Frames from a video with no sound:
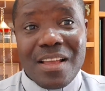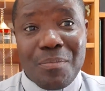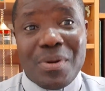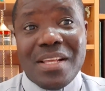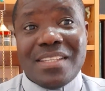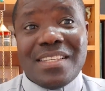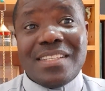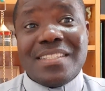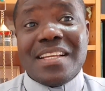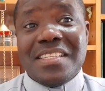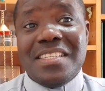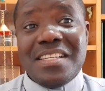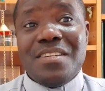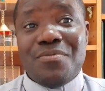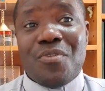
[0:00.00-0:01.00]
Please
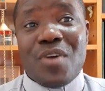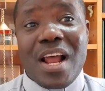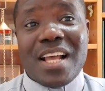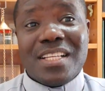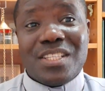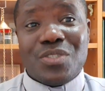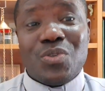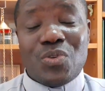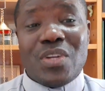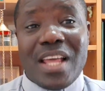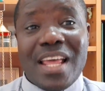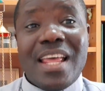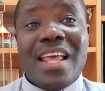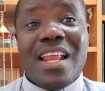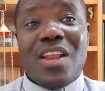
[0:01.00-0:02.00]
intercede for us to
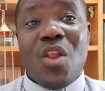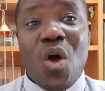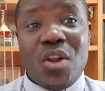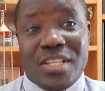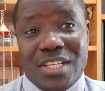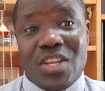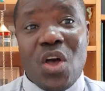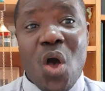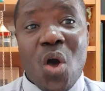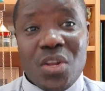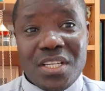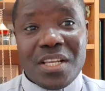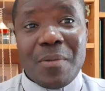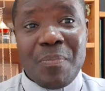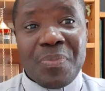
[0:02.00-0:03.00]
the Lord
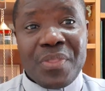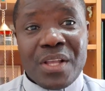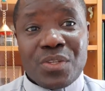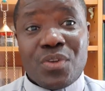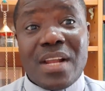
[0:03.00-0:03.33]
God, so